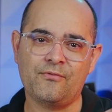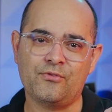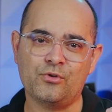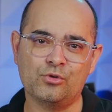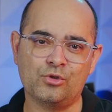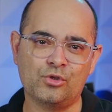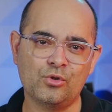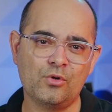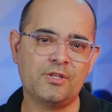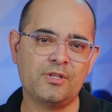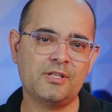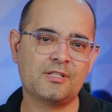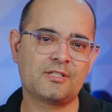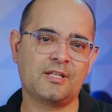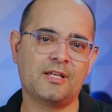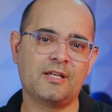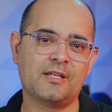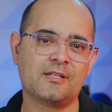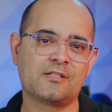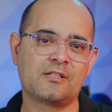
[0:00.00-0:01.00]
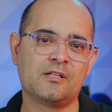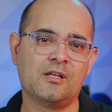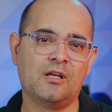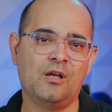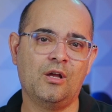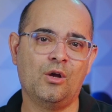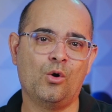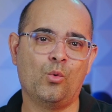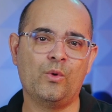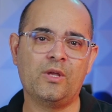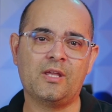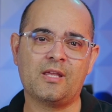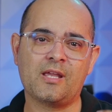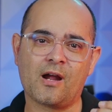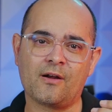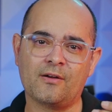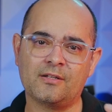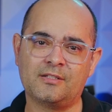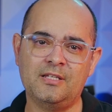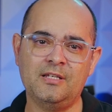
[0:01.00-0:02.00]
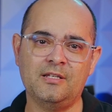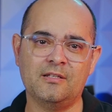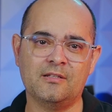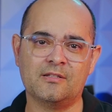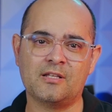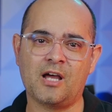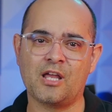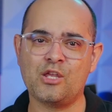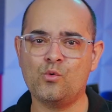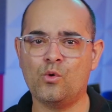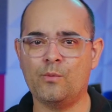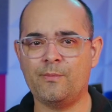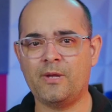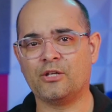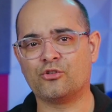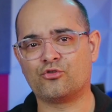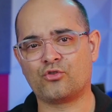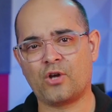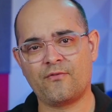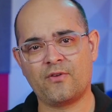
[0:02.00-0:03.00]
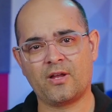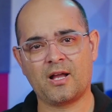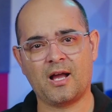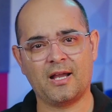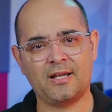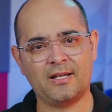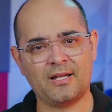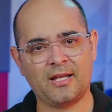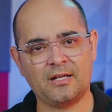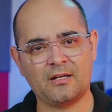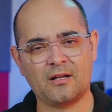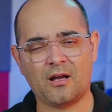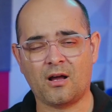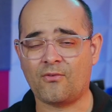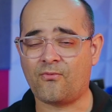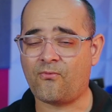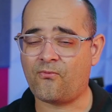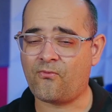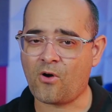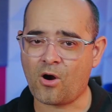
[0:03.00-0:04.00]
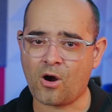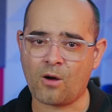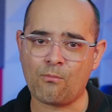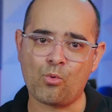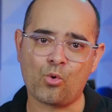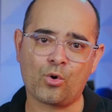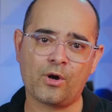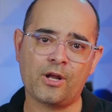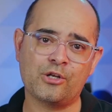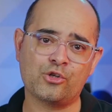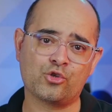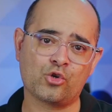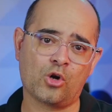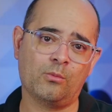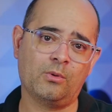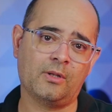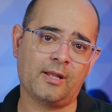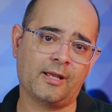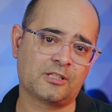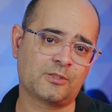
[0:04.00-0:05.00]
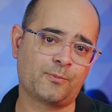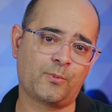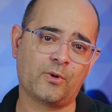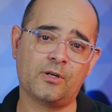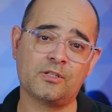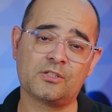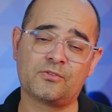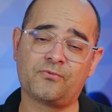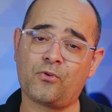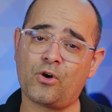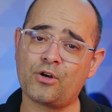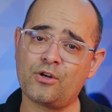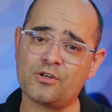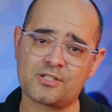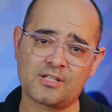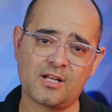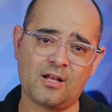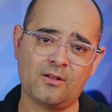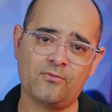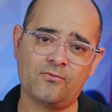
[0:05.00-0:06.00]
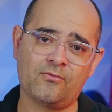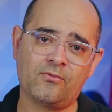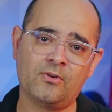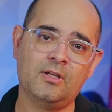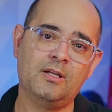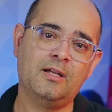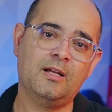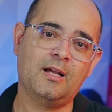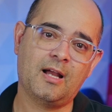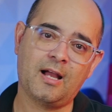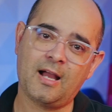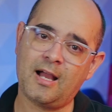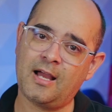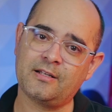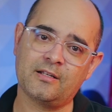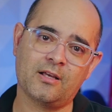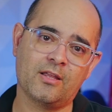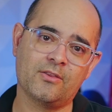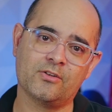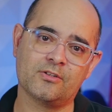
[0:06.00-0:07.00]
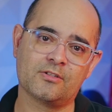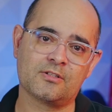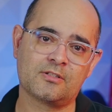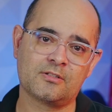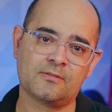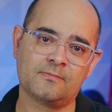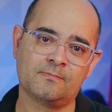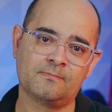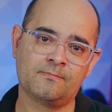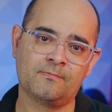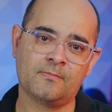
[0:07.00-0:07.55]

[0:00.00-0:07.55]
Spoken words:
If you do these things, we guarantee that you will make driving at night a far more enjoyable experience for yourself and others.